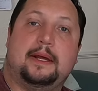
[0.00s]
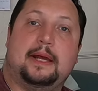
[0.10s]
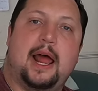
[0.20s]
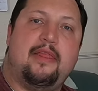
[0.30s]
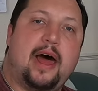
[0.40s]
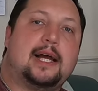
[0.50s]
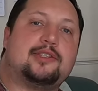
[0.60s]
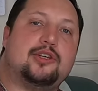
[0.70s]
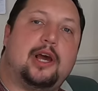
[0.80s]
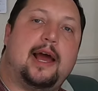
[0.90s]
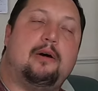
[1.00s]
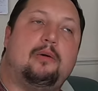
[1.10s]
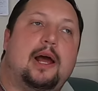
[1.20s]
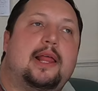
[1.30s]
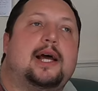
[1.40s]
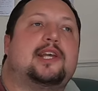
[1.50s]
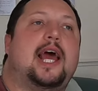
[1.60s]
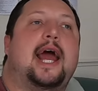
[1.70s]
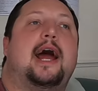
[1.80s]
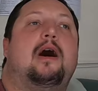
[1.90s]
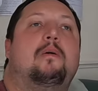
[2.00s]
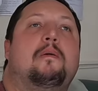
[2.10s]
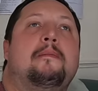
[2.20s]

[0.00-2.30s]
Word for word: and that's how that's how